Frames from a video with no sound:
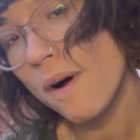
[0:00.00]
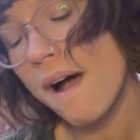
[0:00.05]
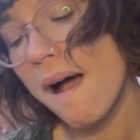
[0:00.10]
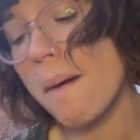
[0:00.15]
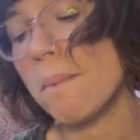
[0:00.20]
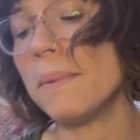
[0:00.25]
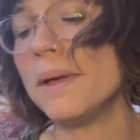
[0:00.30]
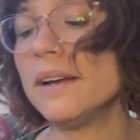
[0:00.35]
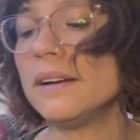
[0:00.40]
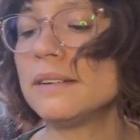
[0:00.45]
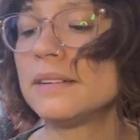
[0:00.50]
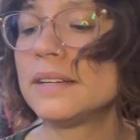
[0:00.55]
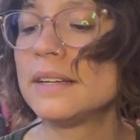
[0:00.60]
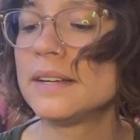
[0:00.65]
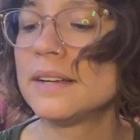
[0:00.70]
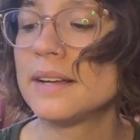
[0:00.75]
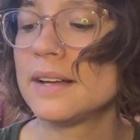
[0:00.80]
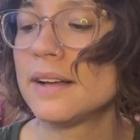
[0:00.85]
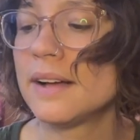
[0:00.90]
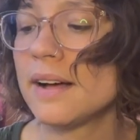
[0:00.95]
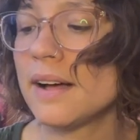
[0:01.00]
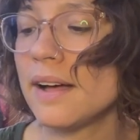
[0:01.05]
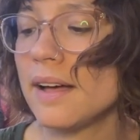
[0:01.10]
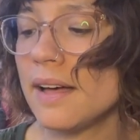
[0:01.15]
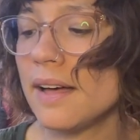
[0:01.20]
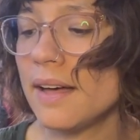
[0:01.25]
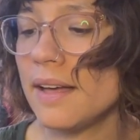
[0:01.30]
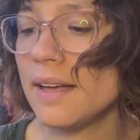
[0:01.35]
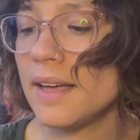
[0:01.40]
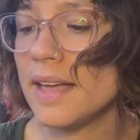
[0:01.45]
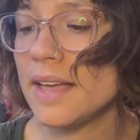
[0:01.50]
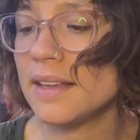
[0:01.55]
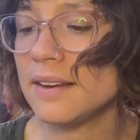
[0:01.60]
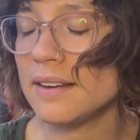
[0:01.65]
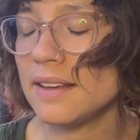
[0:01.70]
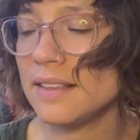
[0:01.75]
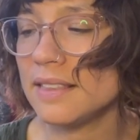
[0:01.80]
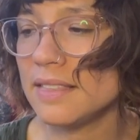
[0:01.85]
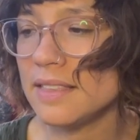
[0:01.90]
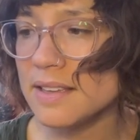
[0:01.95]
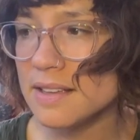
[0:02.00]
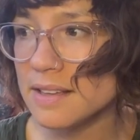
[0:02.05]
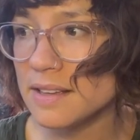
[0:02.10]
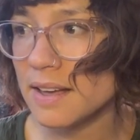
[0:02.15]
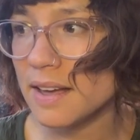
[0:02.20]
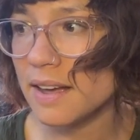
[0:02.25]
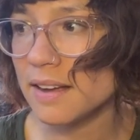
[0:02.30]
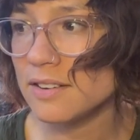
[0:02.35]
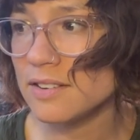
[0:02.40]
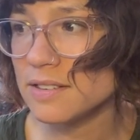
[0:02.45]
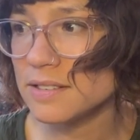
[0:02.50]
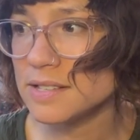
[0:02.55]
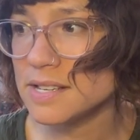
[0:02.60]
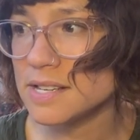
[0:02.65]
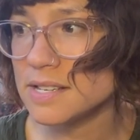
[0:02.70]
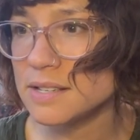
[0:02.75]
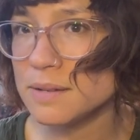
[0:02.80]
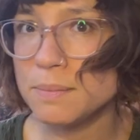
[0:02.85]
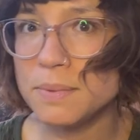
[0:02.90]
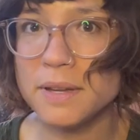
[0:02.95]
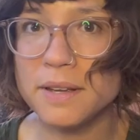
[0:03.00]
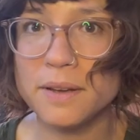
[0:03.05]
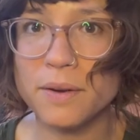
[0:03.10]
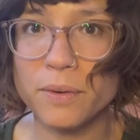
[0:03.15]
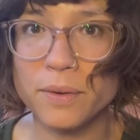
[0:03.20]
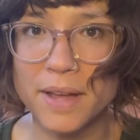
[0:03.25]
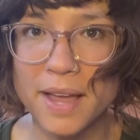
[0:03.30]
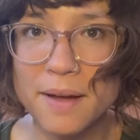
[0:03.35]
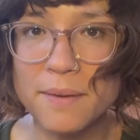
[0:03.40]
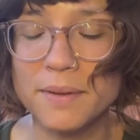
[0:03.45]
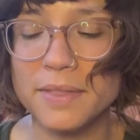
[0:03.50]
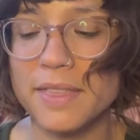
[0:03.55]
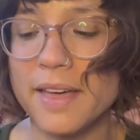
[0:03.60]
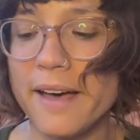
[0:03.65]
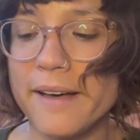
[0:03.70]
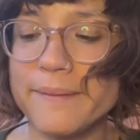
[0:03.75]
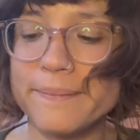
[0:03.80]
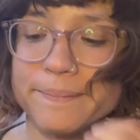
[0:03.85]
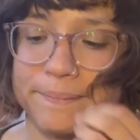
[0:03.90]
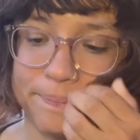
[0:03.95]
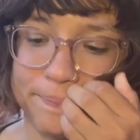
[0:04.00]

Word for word: happen. Uh, and I think I just need to be okay with that.